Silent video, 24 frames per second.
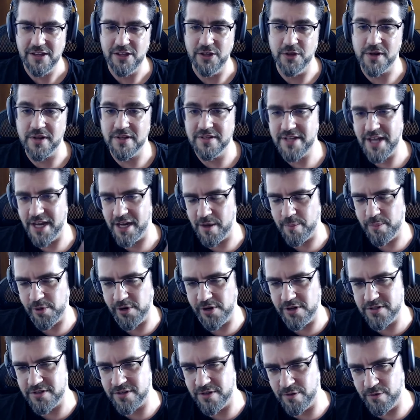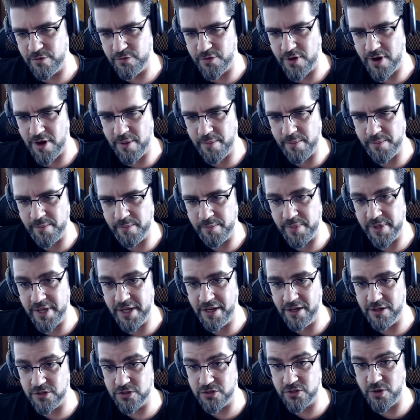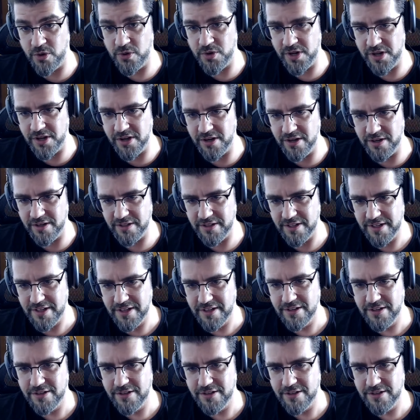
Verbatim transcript: you can take a person from being custodial